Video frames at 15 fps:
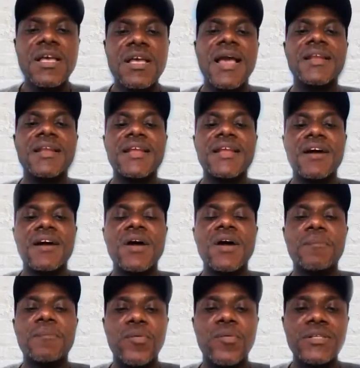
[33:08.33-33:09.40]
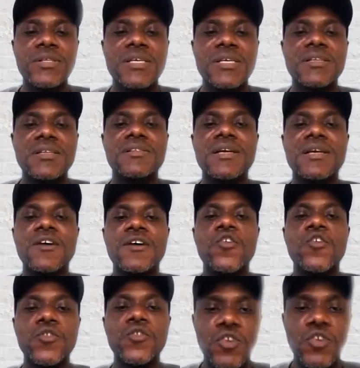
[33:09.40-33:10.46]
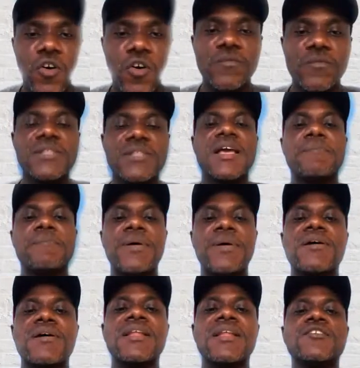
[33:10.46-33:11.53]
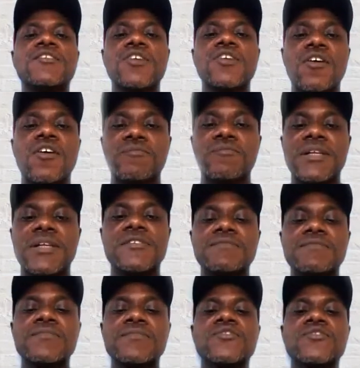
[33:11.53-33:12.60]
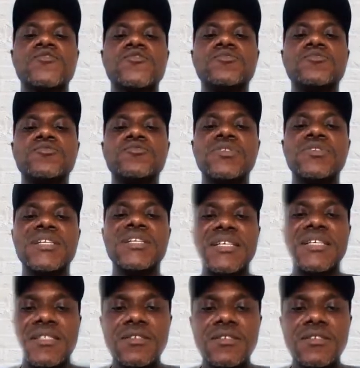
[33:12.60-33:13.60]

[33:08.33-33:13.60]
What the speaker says: and they have appointed their own government, a parallel government, to lead,